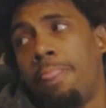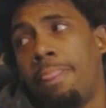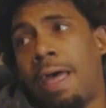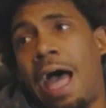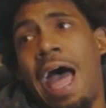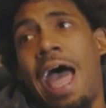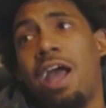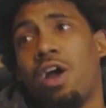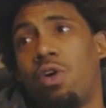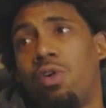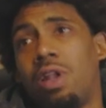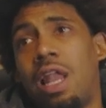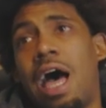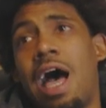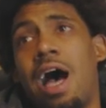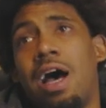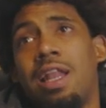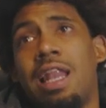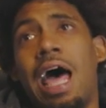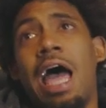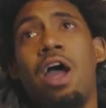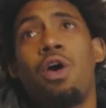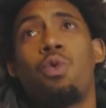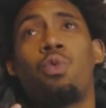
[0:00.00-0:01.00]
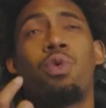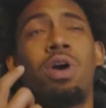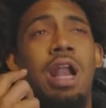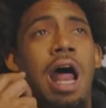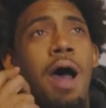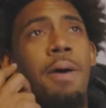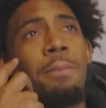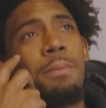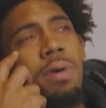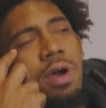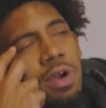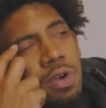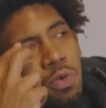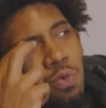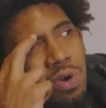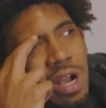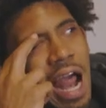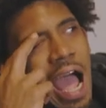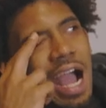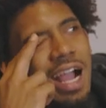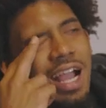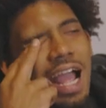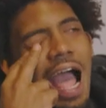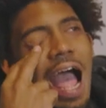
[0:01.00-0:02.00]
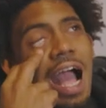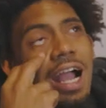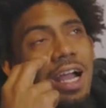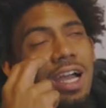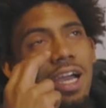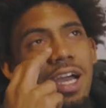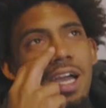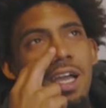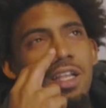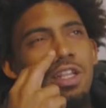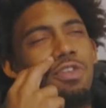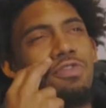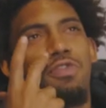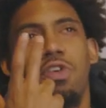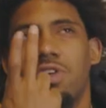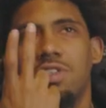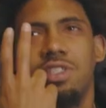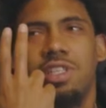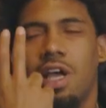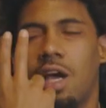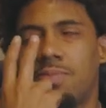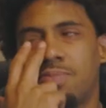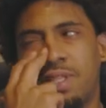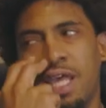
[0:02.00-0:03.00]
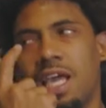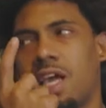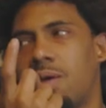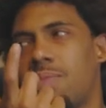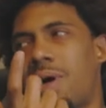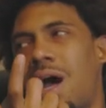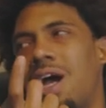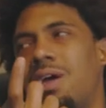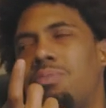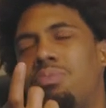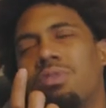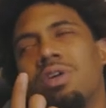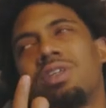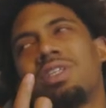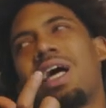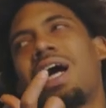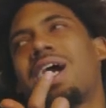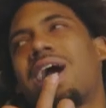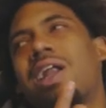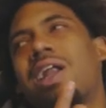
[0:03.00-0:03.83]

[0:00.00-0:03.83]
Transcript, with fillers: I ain't gonna lie. Like when I'm when I got cut, the first thing I'm thinking about, bro, is I